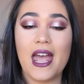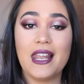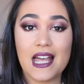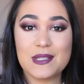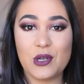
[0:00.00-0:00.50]

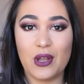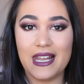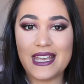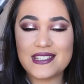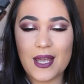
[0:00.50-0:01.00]
And last but not
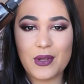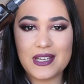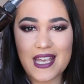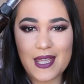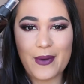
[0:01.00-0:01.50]
least, I'm going
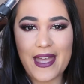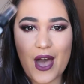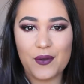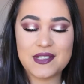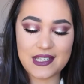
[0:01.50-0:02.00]
to take my e.l.f.